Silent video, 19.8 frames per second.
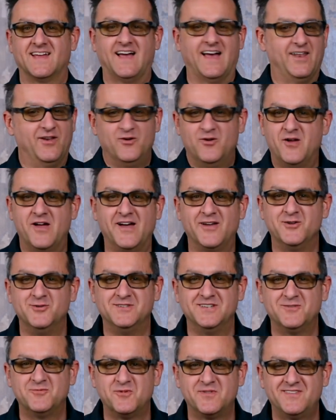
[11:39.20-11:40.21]
don't know how you
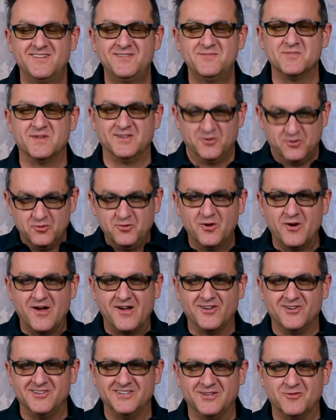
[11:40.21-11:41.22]
did with it, but you know
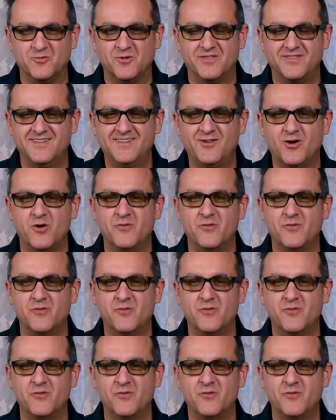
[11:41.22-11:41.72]
how you did with it.